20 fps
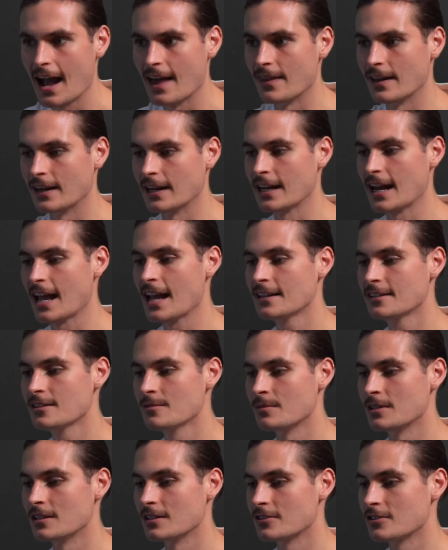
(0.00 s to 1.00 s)
And then at 80
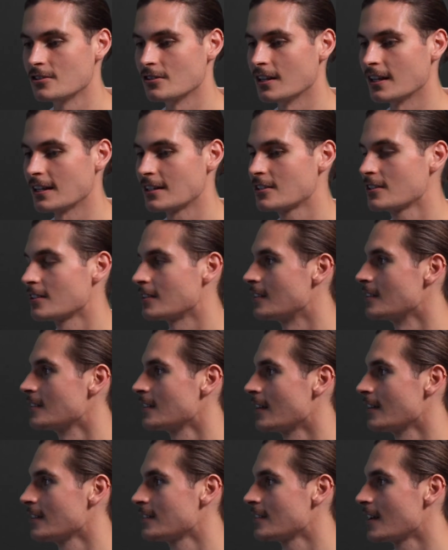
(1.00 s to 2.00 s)
minutes, you're like, shit, this
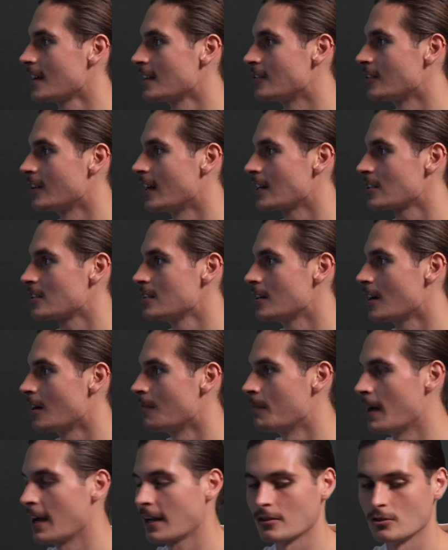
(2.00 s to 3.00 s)
other side could actually
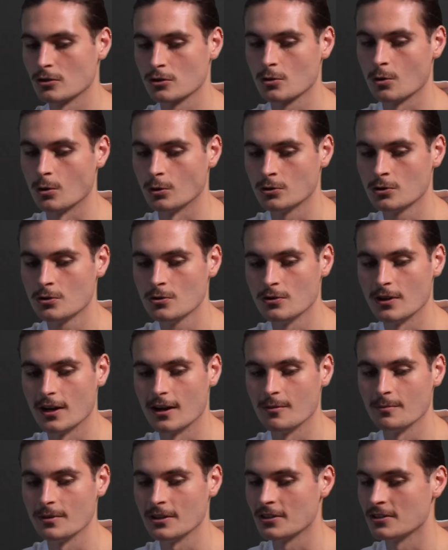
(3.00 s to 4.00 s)
come back and score two
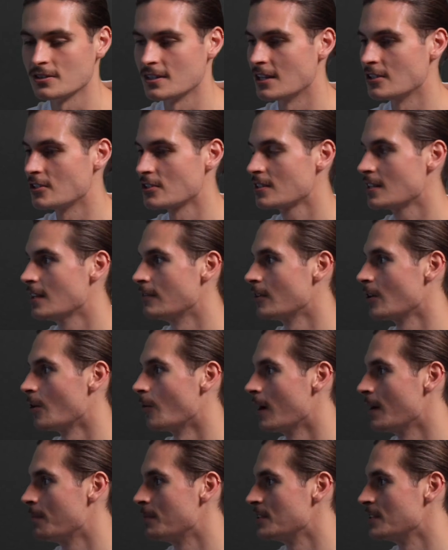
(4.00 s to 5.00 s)
now because they're just giving
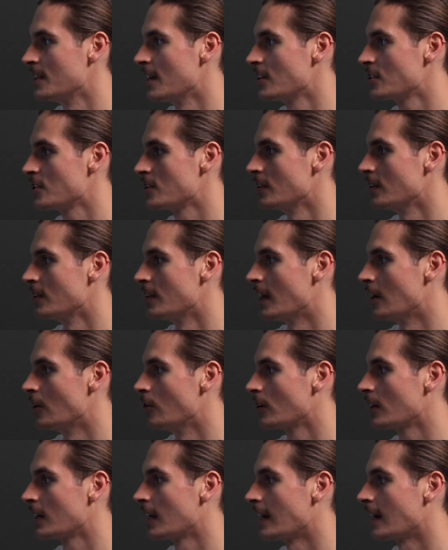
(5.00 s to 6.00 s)
away possession. They
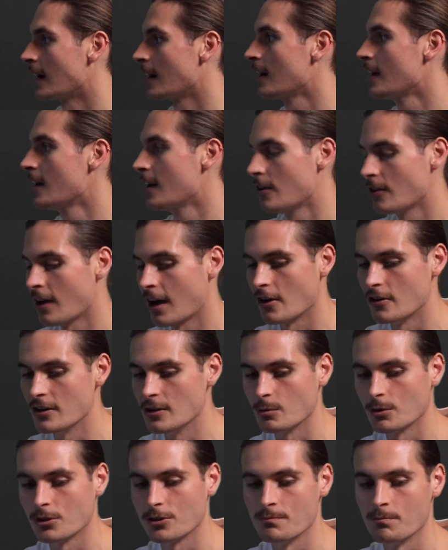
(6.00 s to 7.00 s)
look like
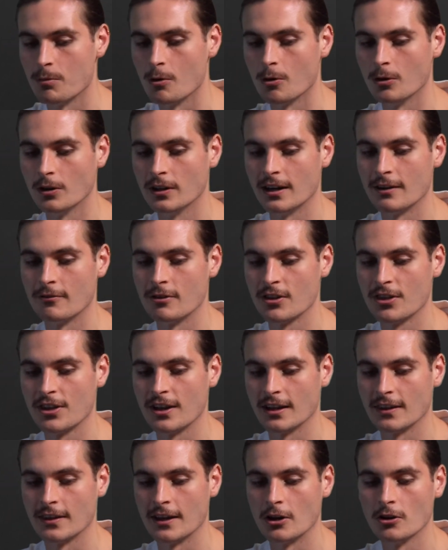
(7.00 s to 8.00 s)
hurried with the ball and
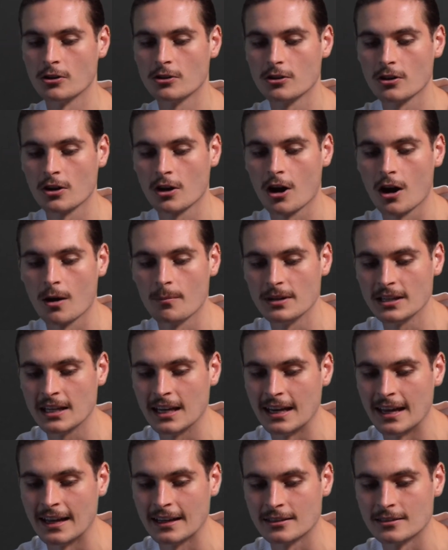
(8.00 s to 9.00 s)
everything, and they don't look calm and
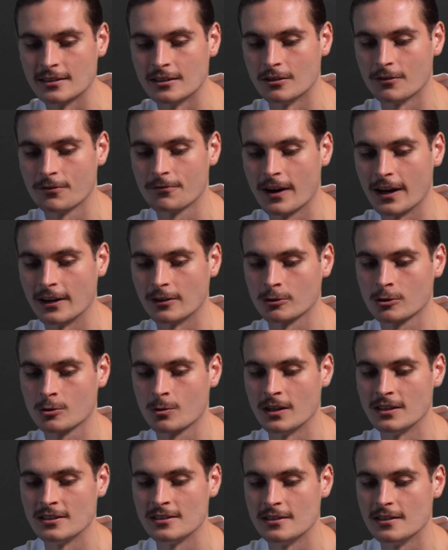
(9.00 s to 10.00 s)
collected in the final
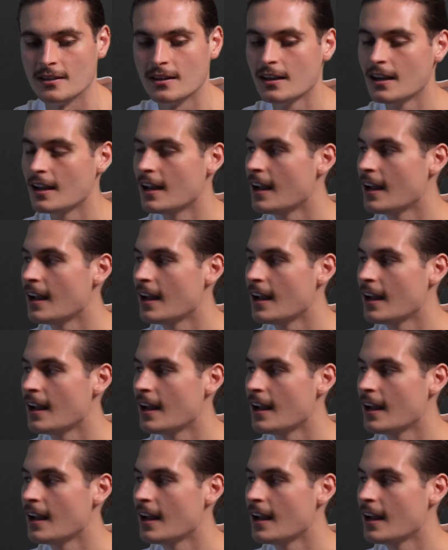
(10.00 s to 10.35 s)
20,